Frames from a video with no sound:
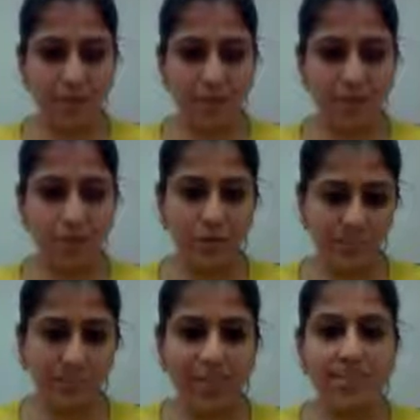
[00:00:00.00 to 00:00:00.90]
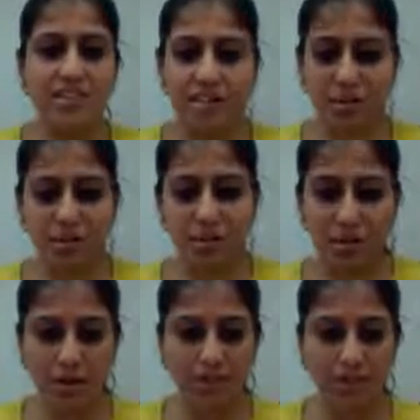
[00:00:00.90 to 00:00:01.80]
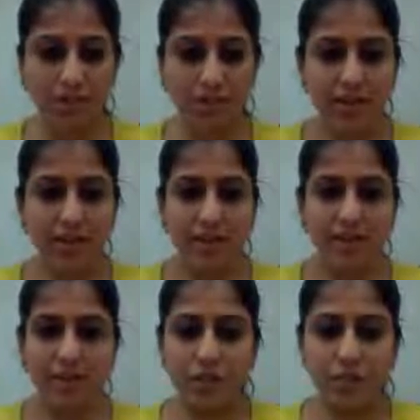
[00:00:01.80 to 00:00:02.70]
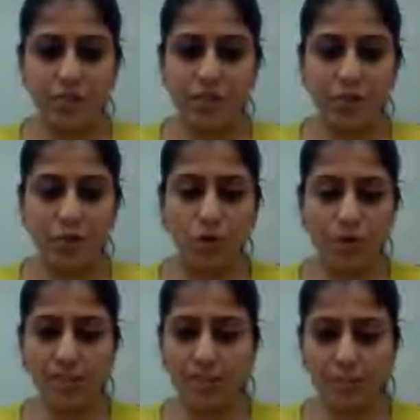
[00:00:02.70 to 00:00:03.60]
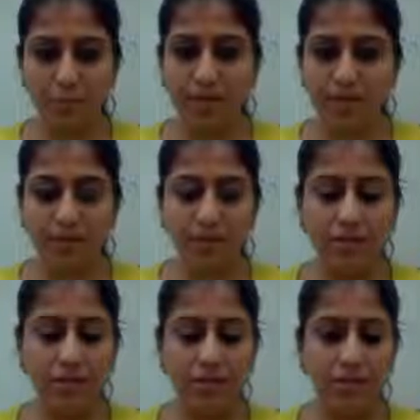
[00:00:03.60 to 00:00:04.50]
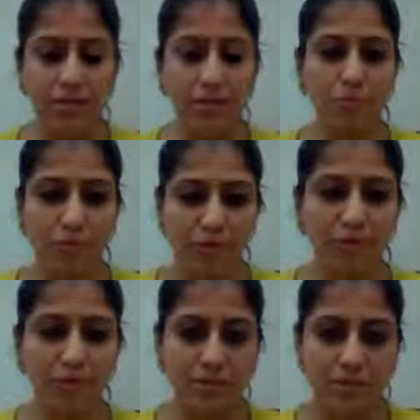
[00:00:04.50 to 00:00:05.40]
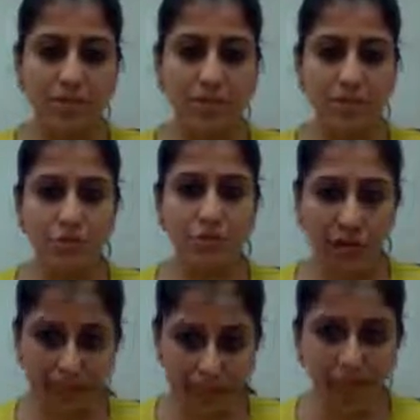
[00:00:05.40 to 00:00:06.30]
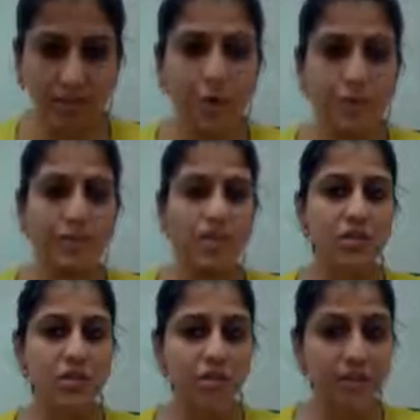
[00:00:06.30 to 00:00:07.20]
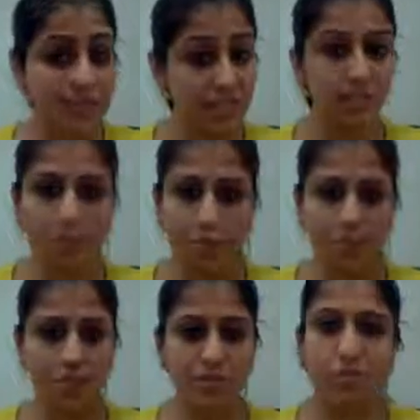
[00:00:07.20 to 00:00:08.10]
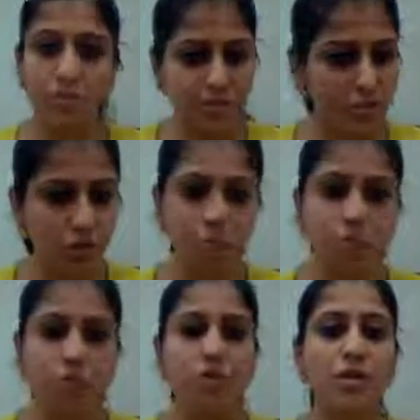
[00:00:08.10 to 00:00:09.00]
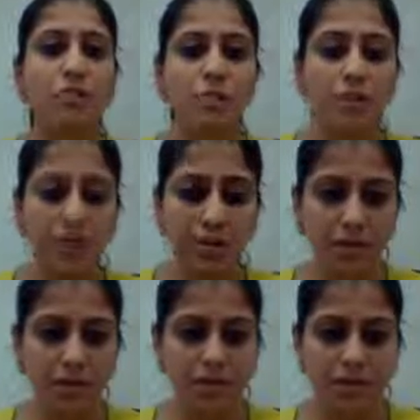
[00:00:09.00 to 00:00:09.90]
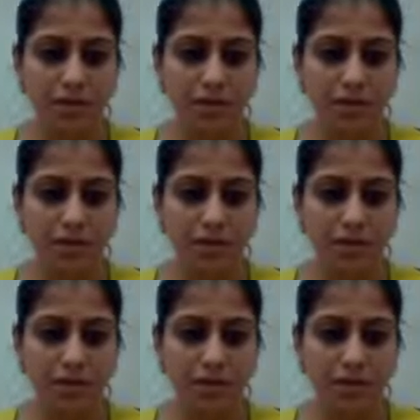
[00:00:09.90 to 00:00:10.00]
market versus residential market, where do you see more queries coming in from women in terms of buying a property or renting a property more? If we talk about only Mumbai market.